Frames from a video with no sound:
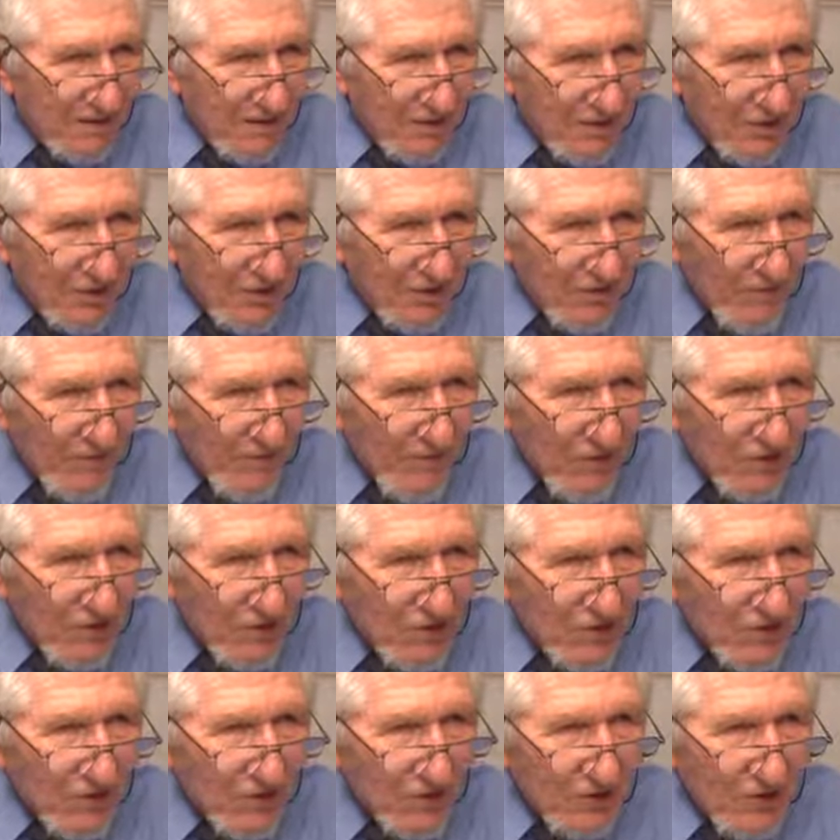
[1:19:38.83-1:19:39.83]

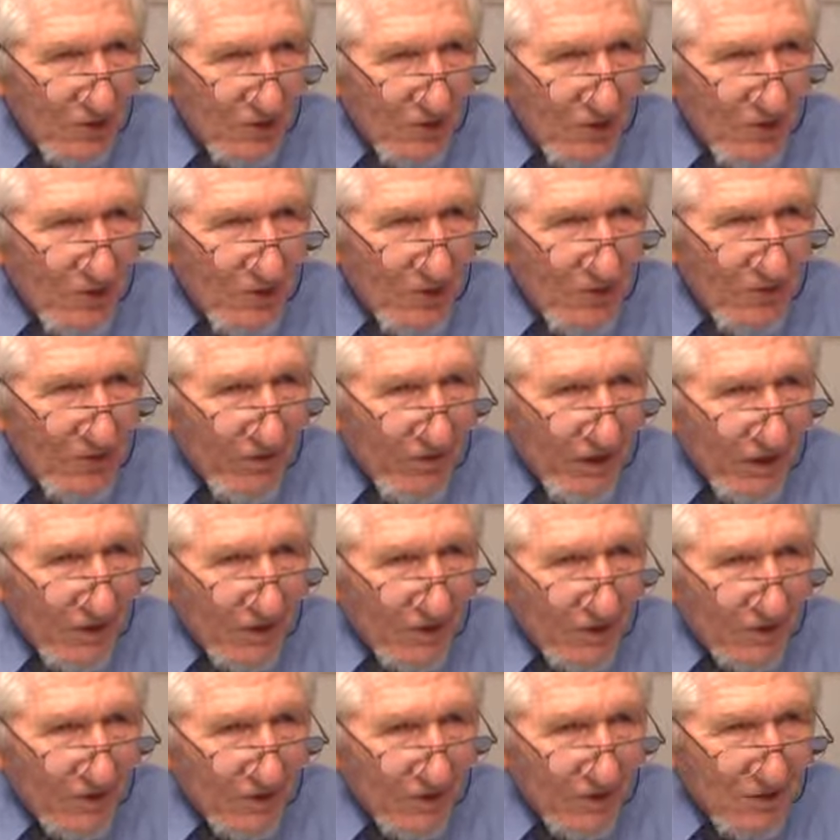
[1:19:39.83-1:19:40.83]
universal human
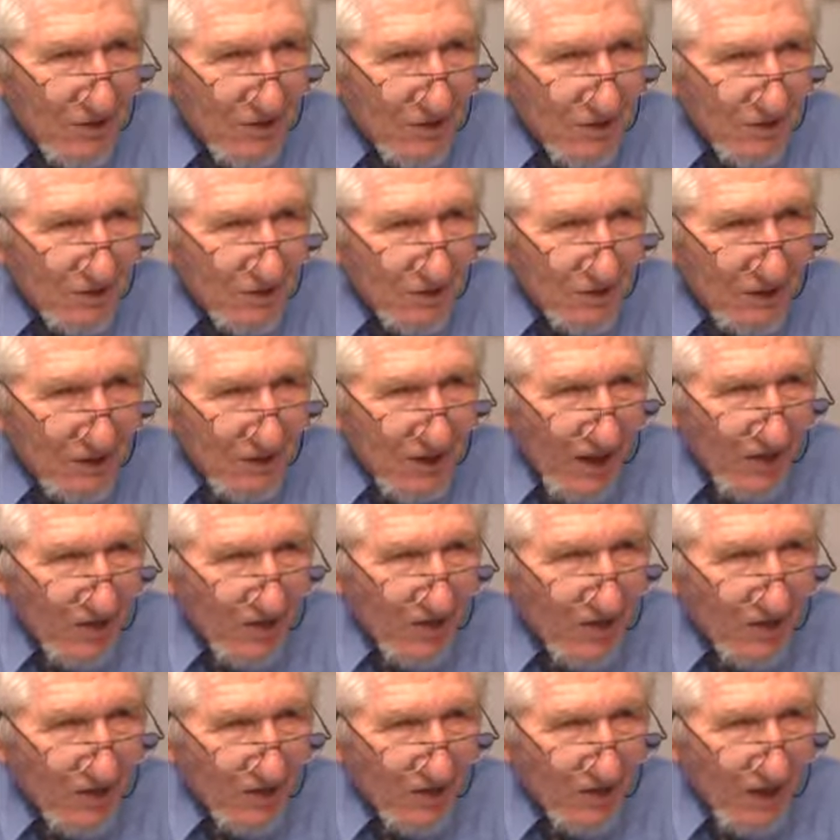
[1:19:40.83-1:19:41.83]
rights, universal
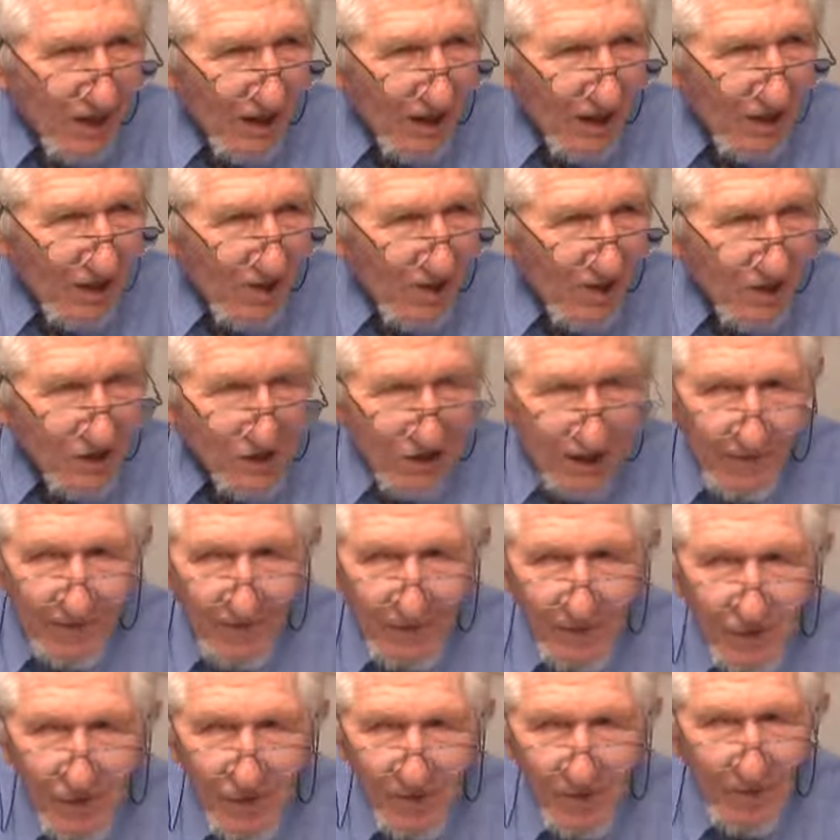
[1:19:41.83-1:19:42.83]
declaration of
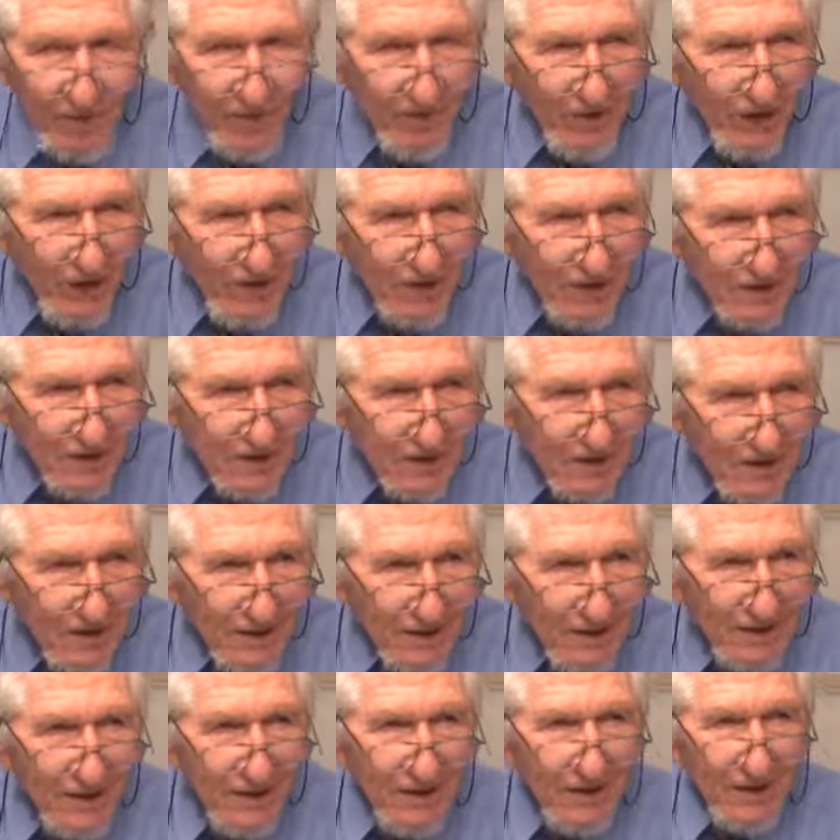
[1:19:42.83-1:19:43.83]
human rights.
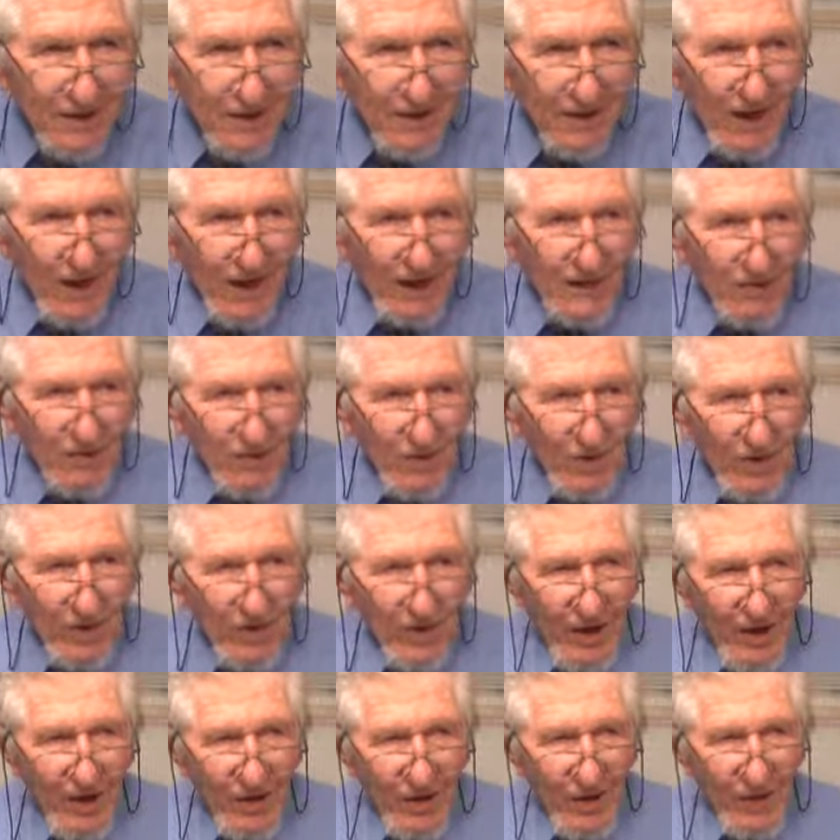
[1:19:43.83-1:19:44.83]
And so
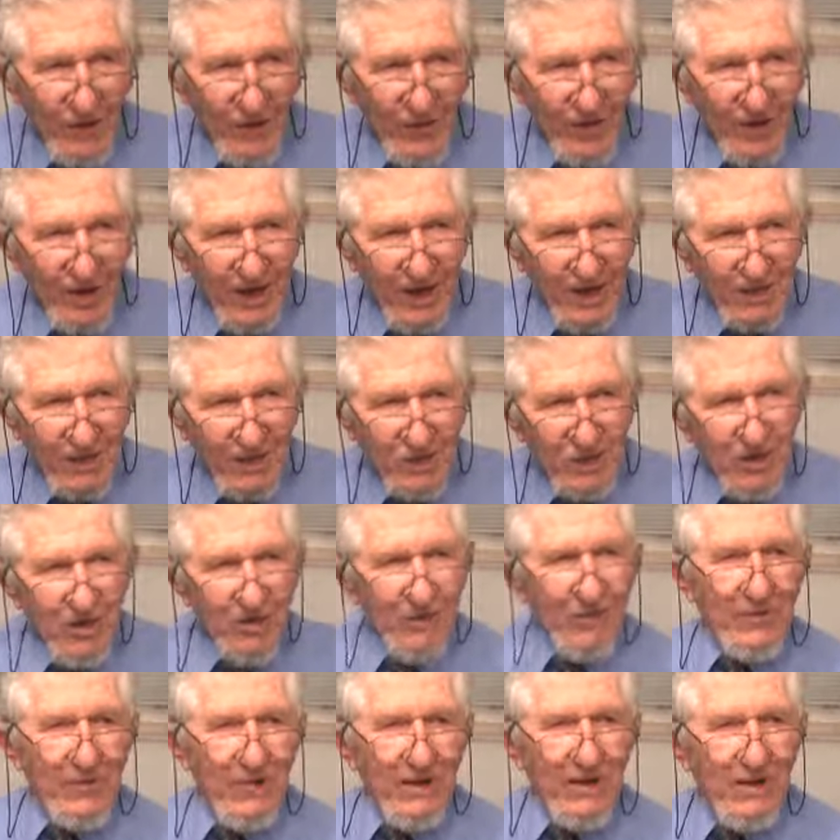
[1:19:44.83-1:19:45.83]
the whole thing has
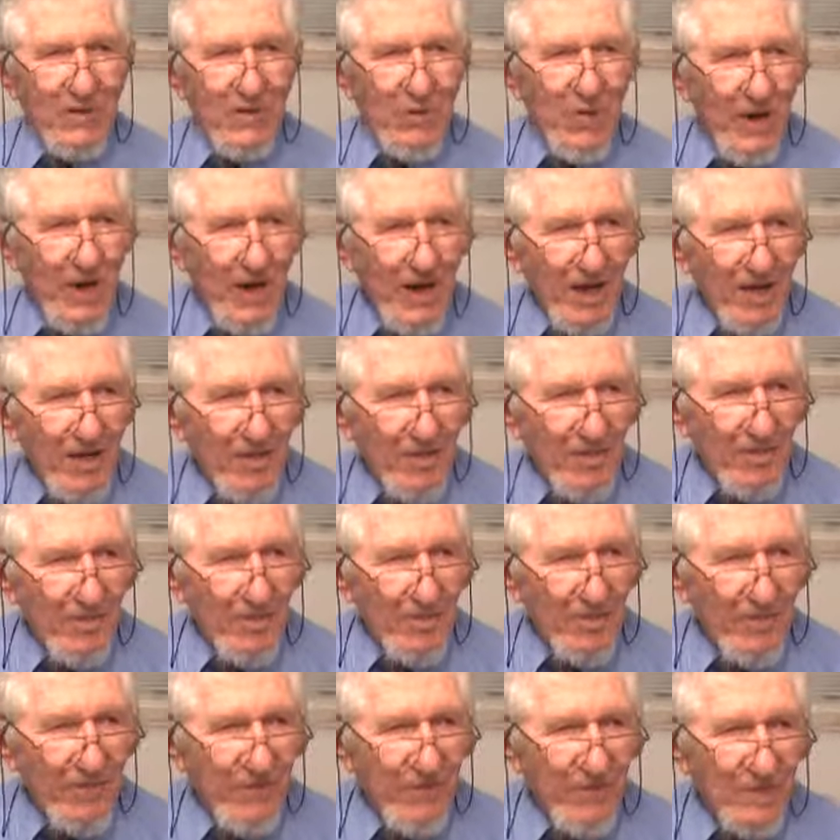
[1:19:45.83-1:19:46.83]
shifted away
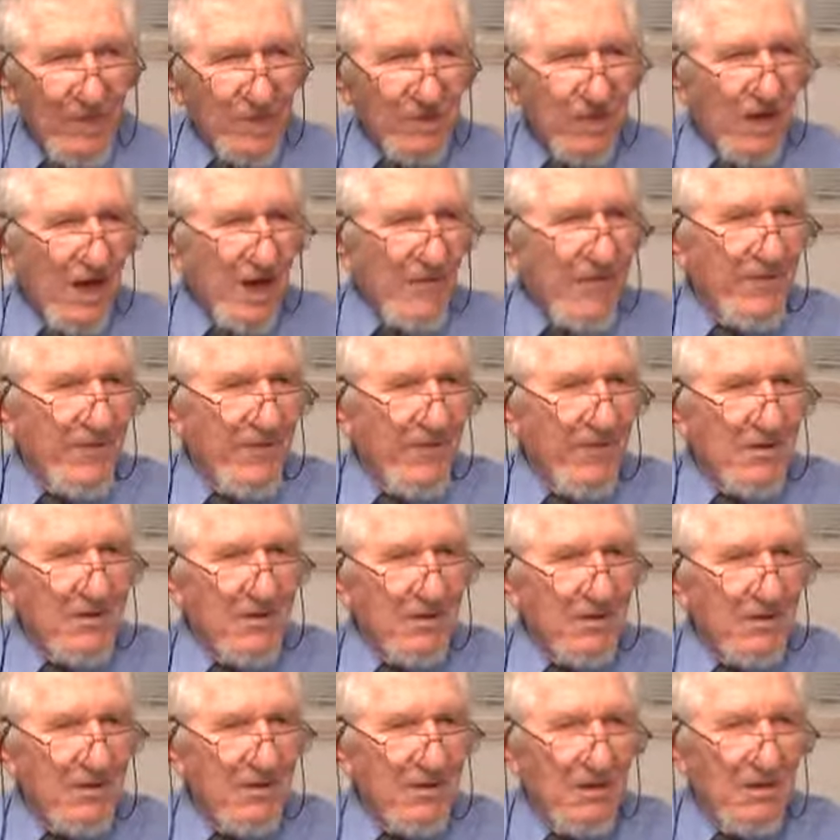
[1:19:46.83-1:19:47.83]
from a
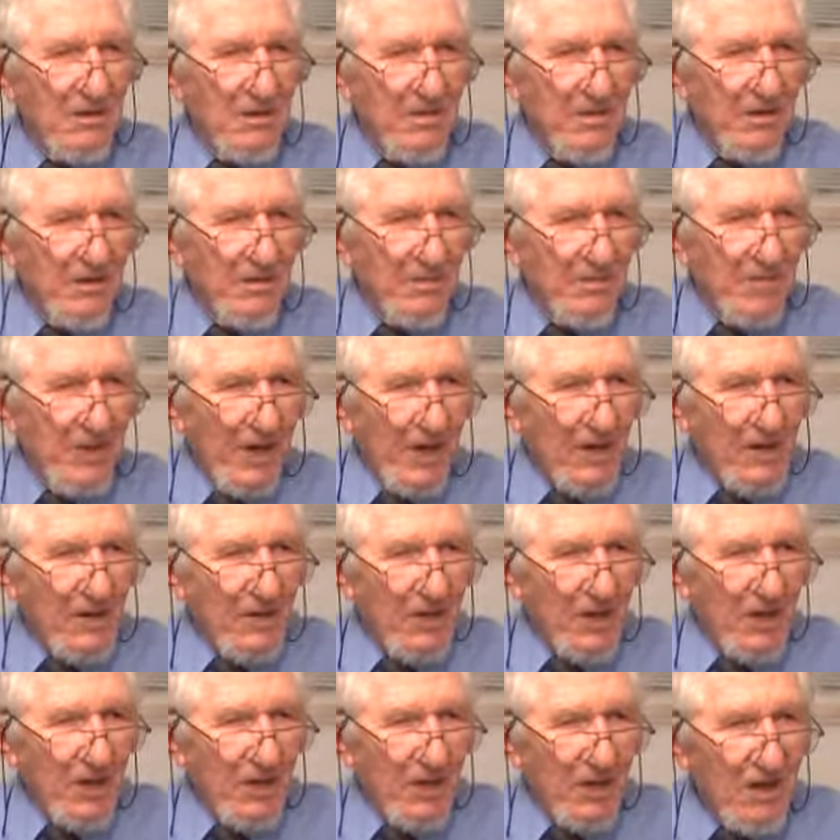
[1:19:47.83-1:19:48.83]
philosophical
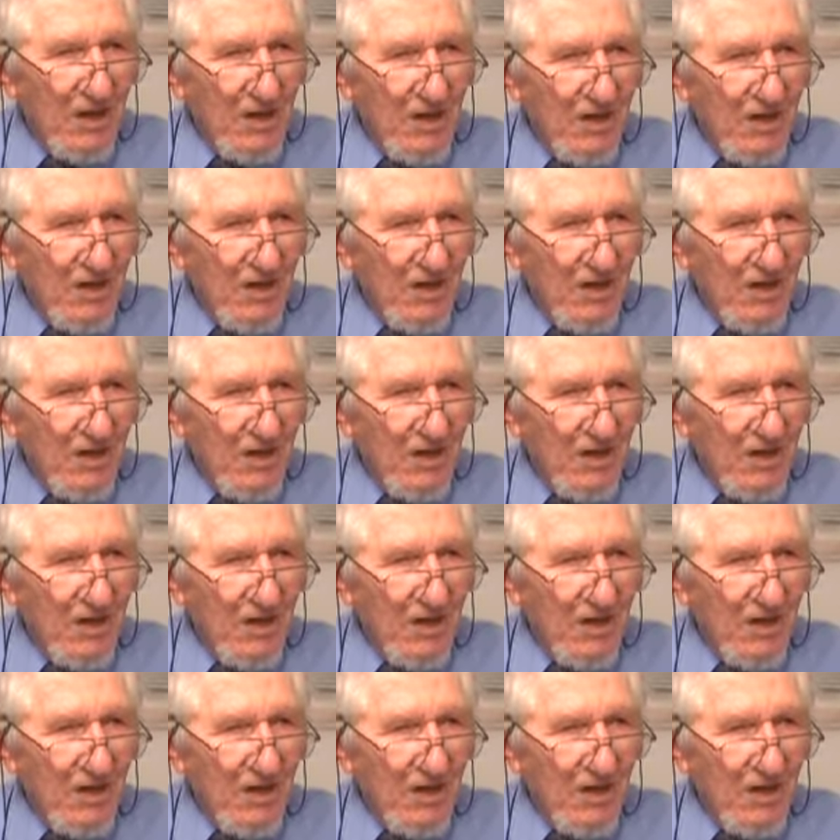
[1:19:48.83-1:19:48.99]
picture